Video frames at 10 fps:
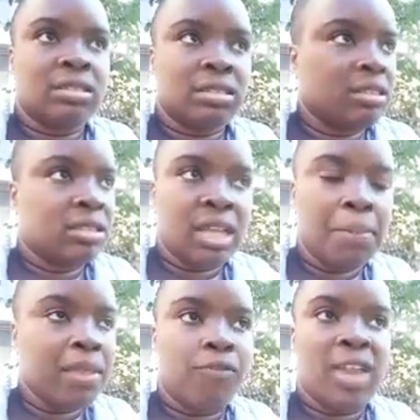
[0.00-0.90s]
Dump
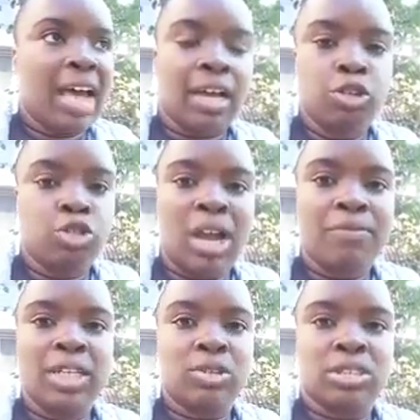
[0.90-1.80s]
the flat, go
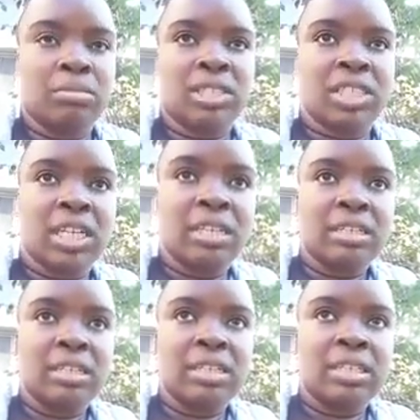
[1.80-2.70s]
traveling or some shit
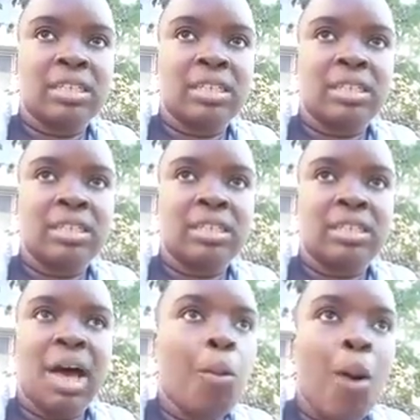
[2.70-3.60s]

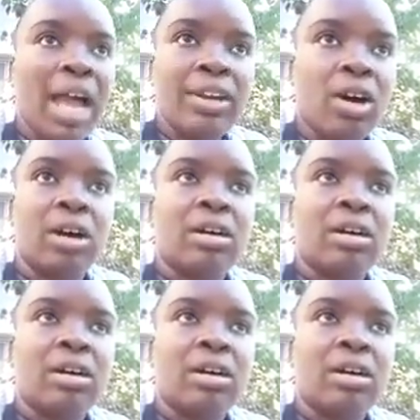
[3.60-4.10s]
that why not?